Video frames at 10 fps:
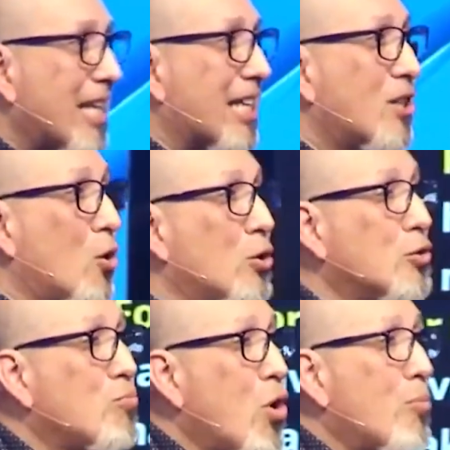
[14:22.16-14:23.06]
that those
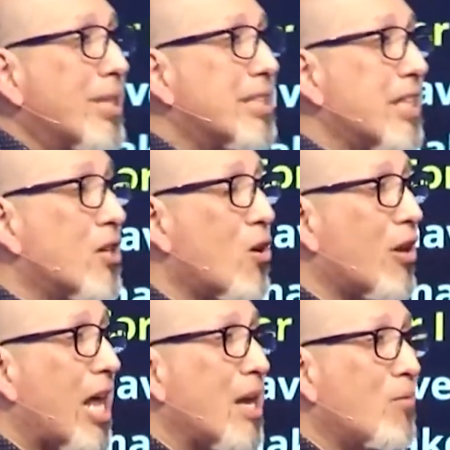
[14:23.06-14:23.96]
moments in our
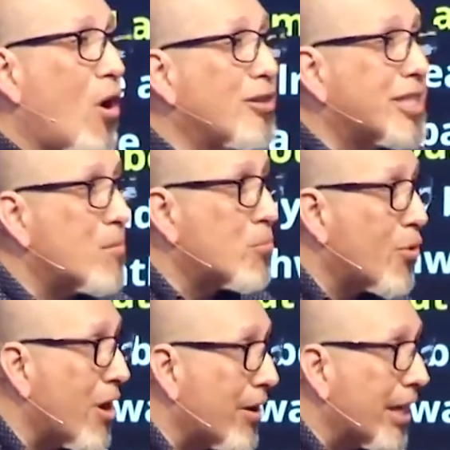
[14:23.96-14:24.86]
life are
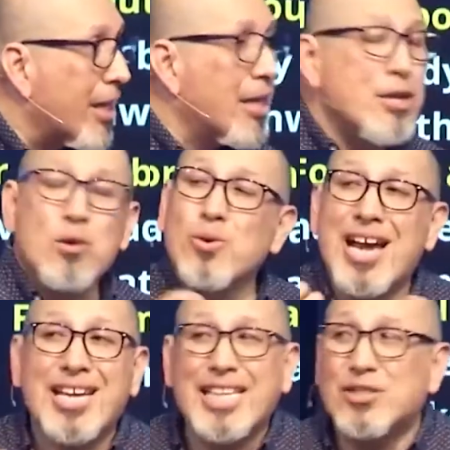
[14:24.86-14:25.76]
temporary. You and
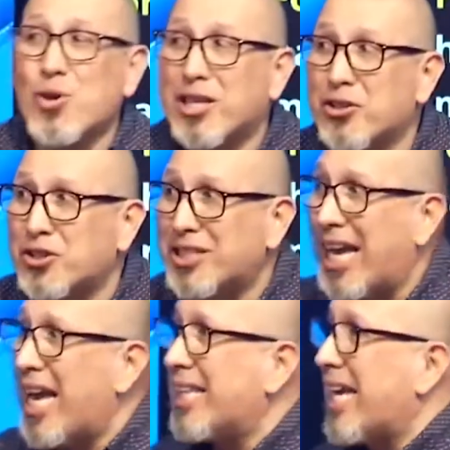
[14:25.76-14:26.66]
I need to
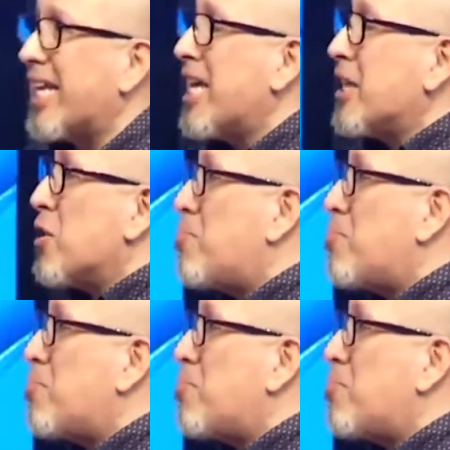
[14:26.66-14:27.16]
understand that the